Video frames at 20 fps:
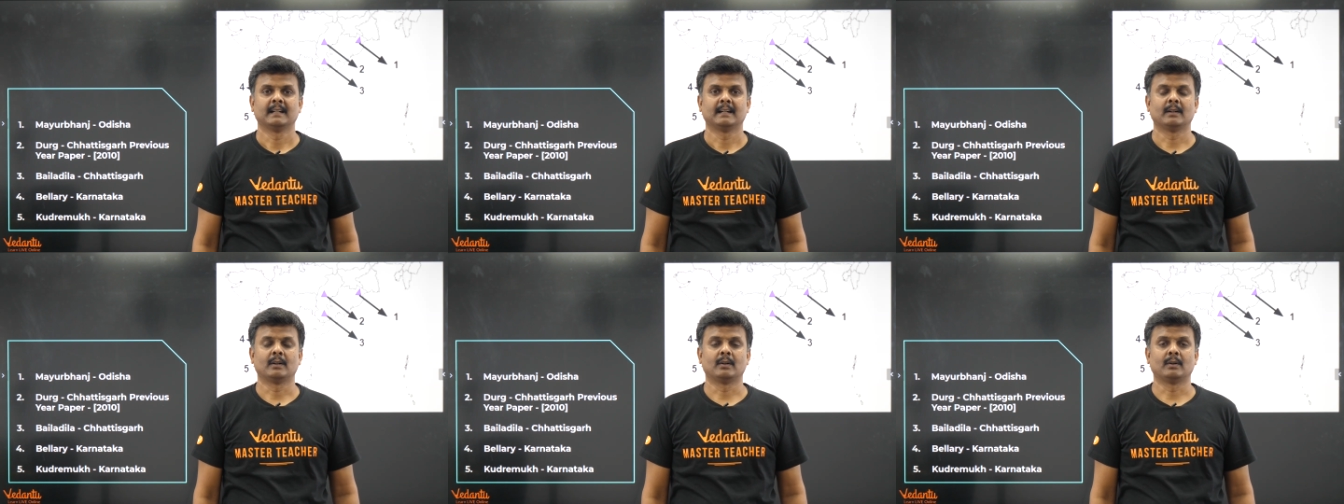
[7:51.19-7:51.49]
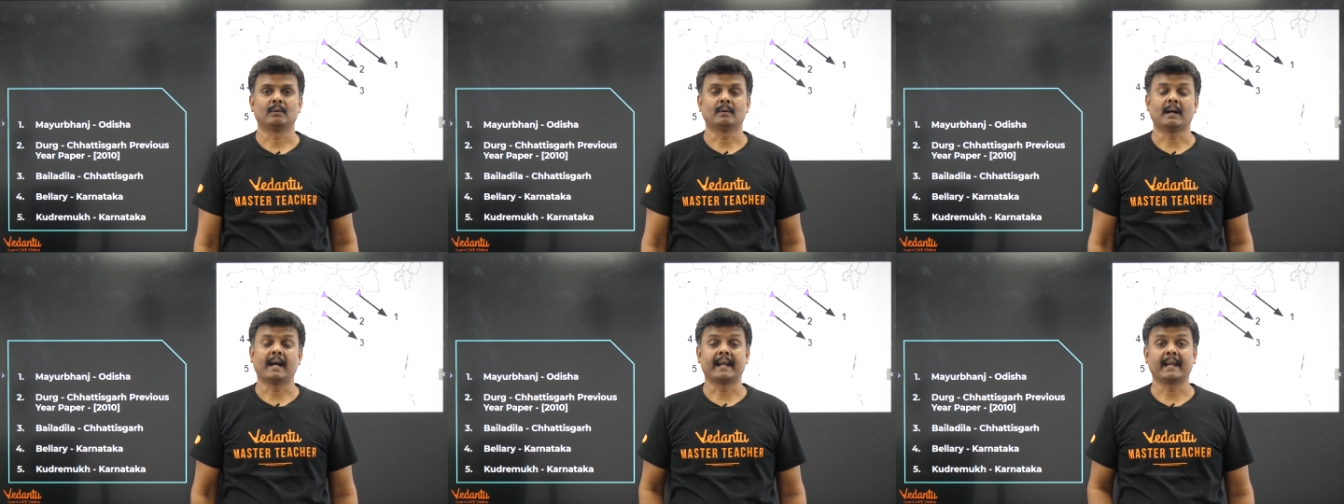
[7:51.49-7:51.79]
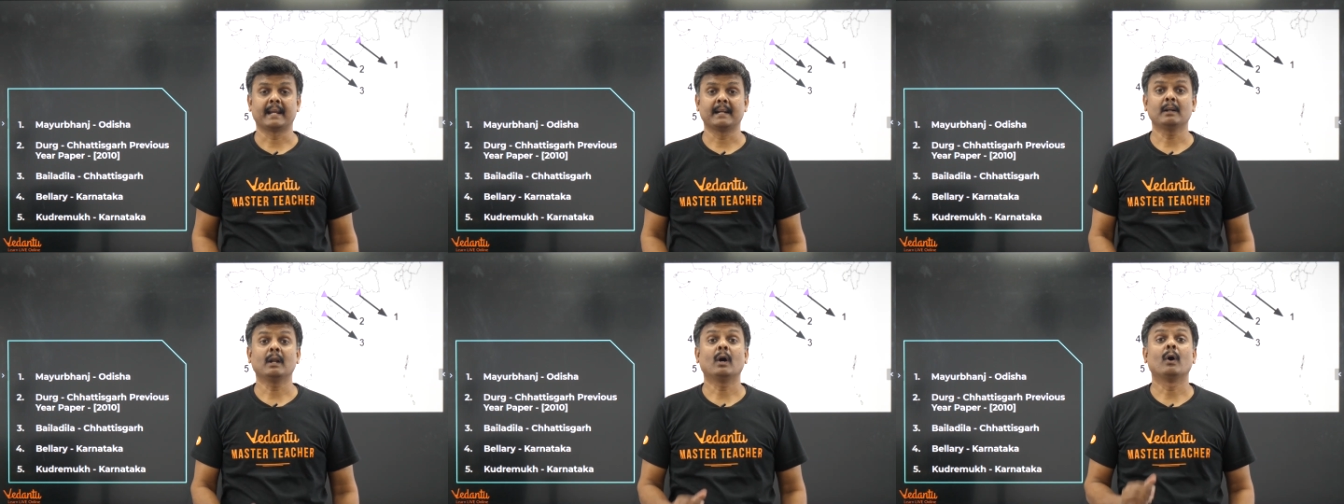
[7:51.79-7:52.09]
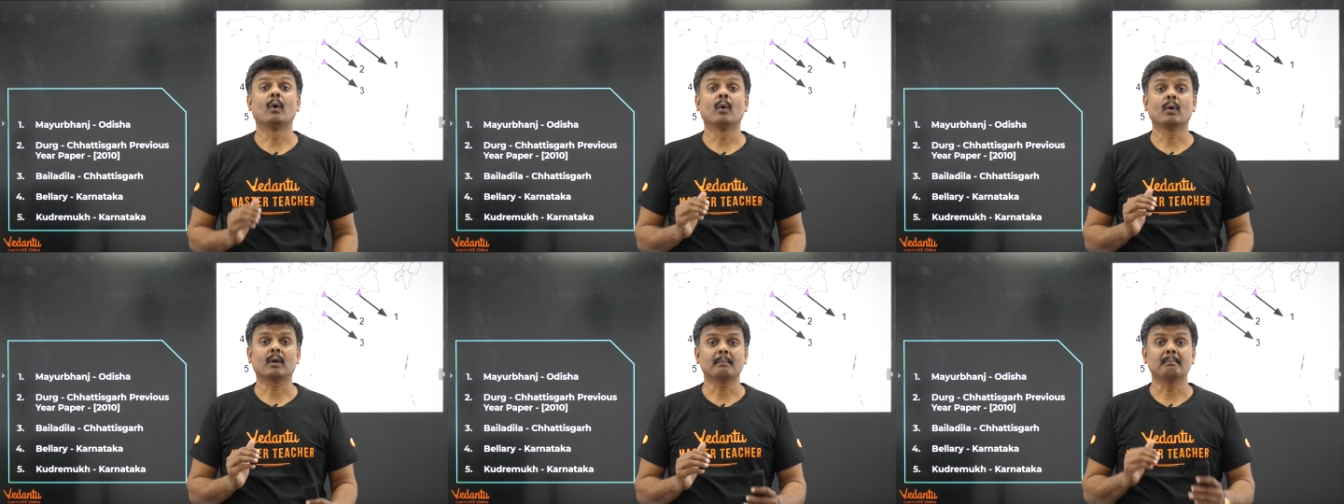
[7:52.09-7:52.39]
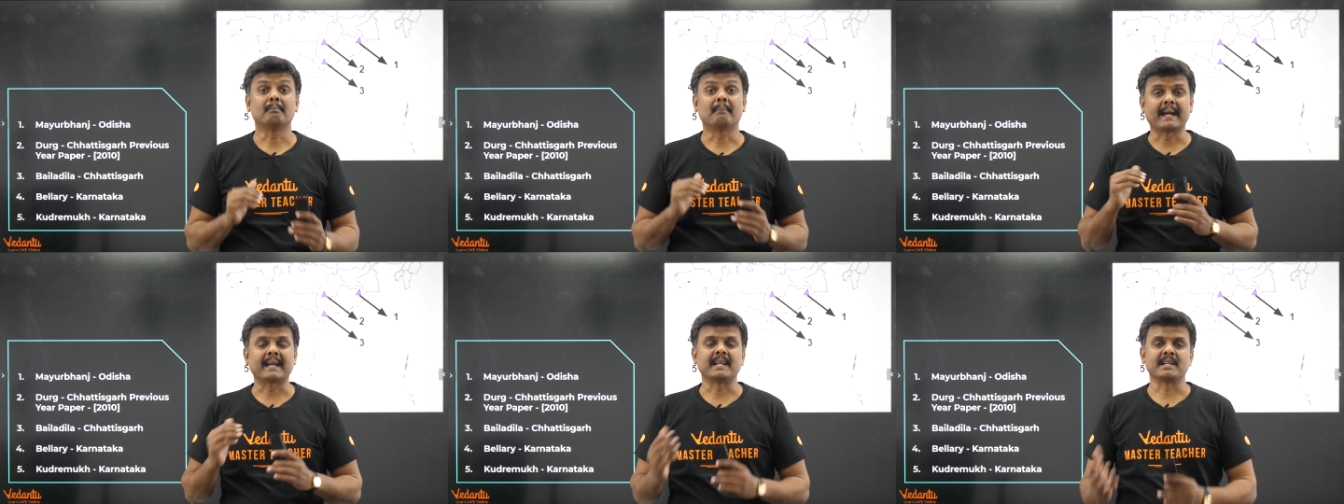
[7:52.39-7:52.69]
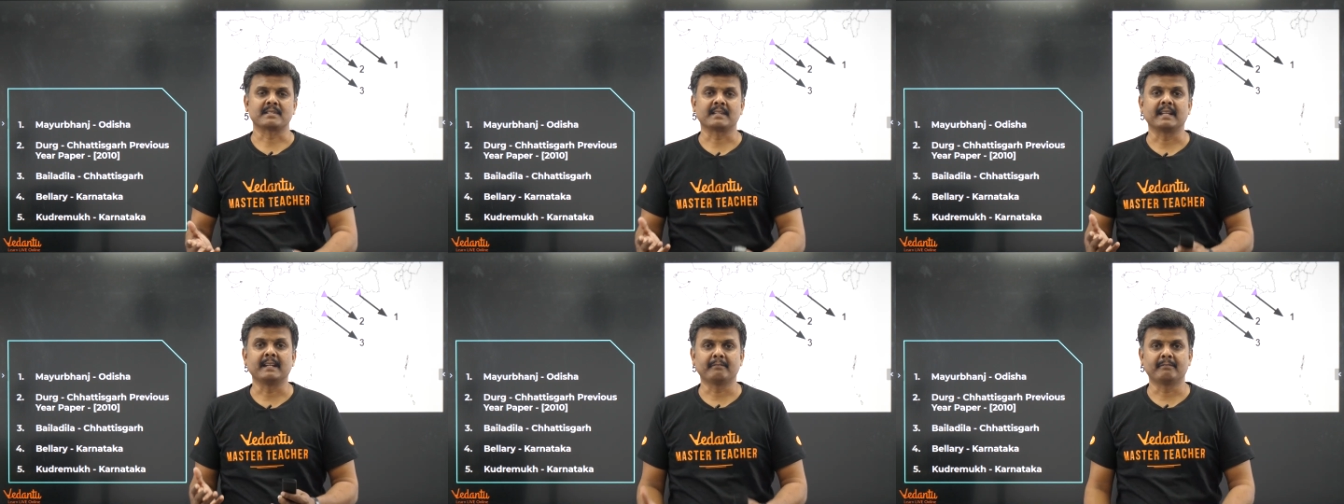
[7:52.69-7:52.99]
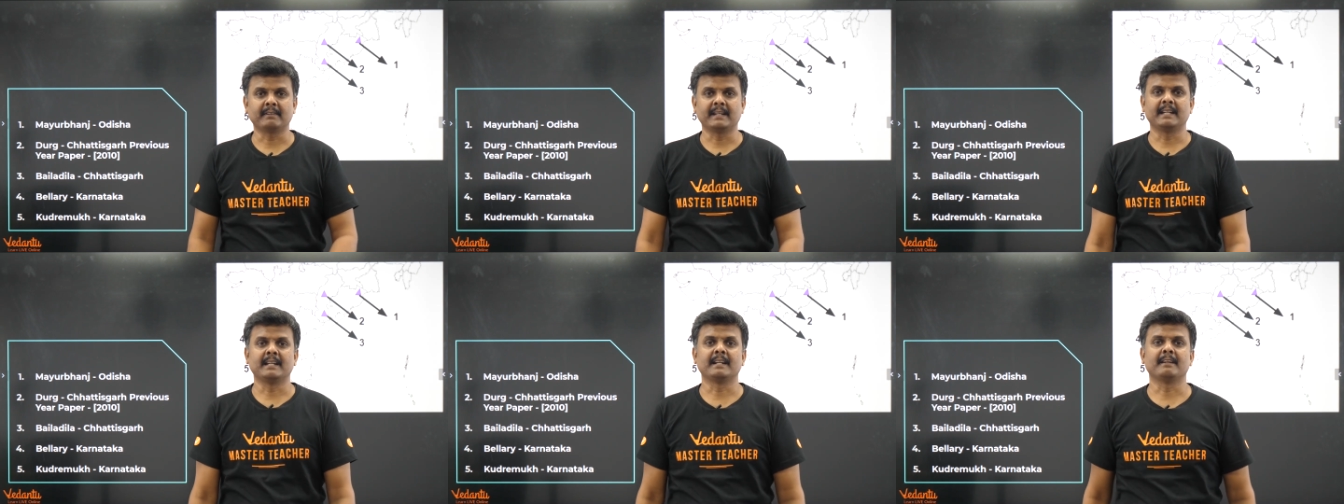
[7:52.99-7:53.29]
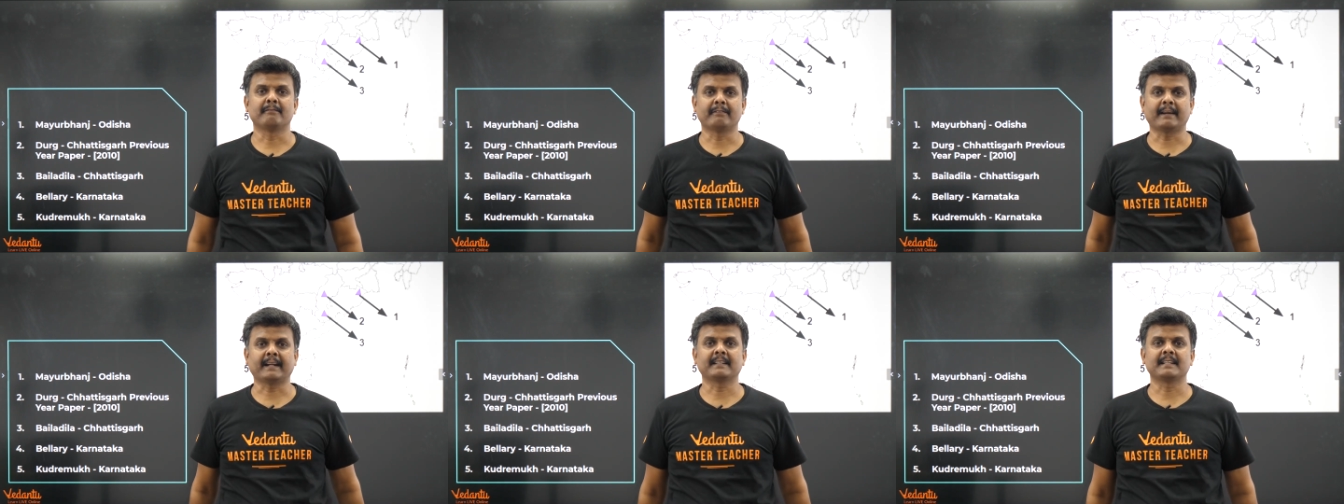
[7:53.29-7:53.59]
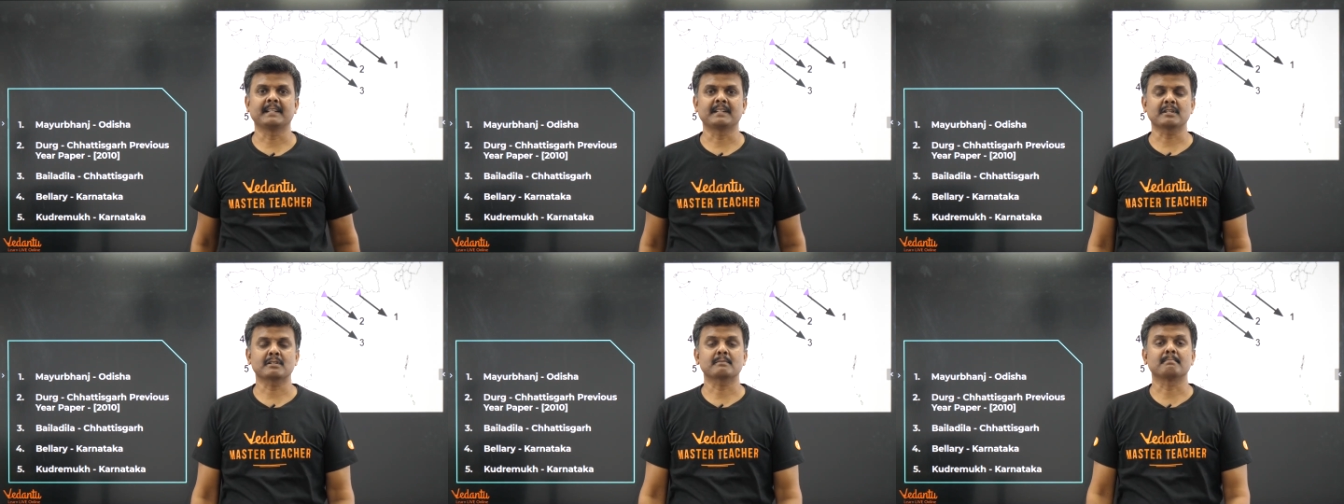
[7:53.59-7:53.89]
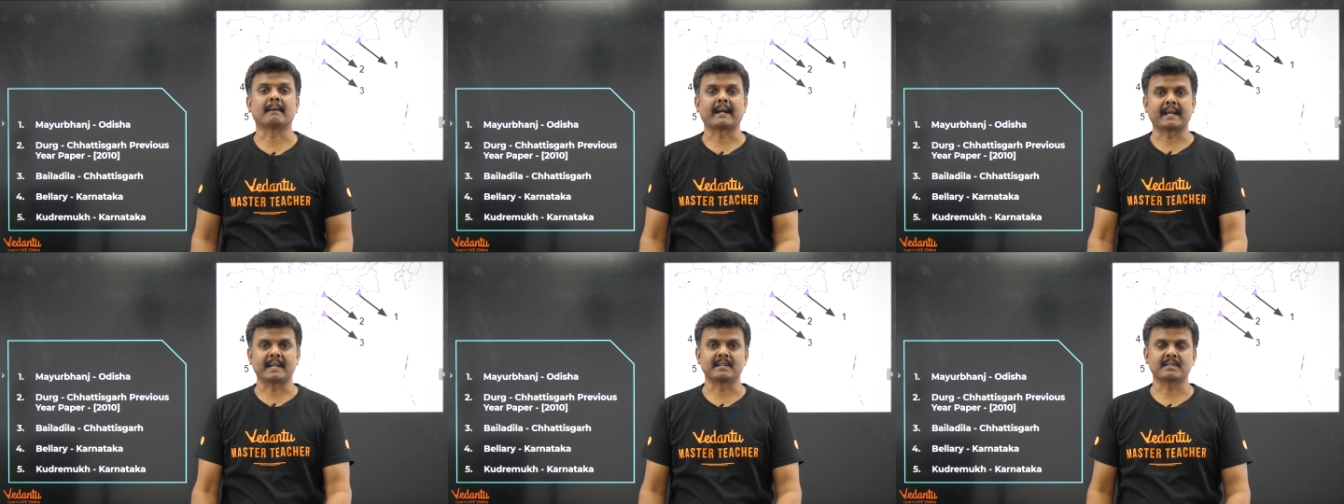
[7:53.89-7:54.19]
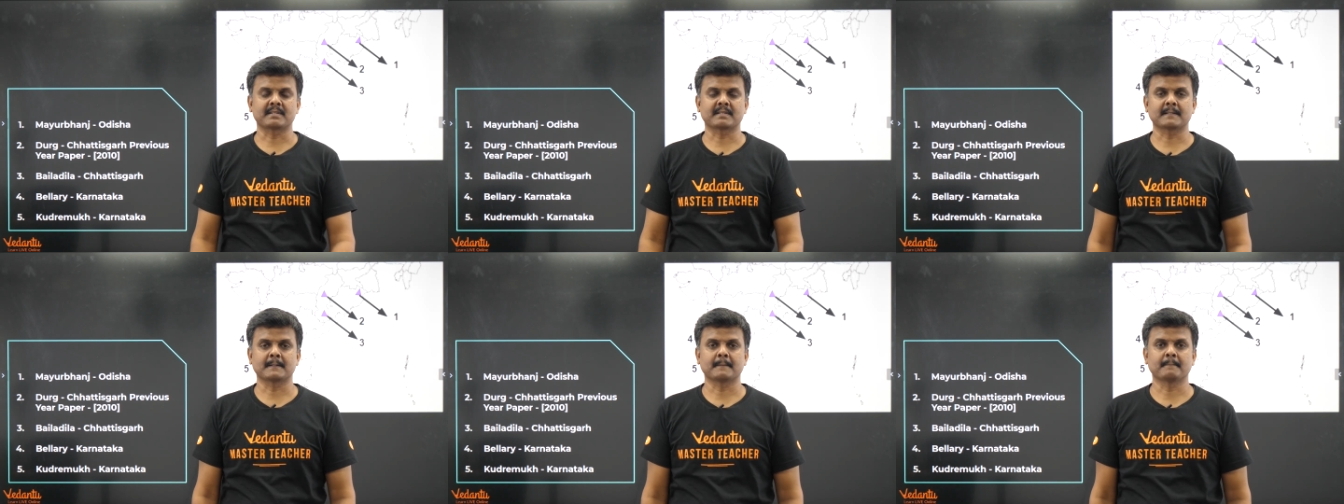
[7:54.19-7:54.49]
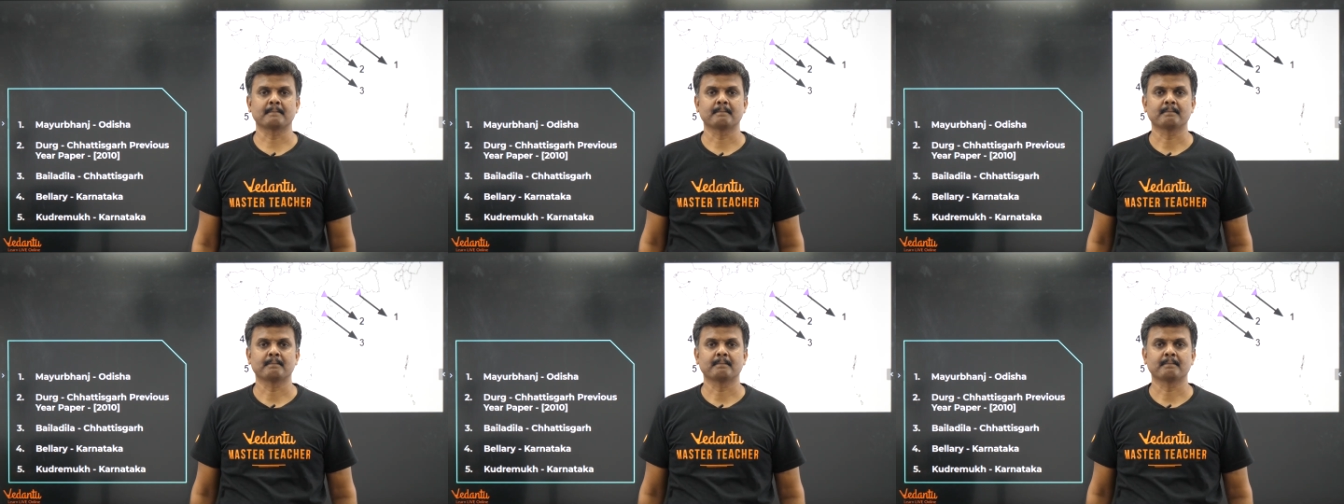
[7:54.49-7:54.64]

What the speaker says: Iron ore mines. In fact, it is mines.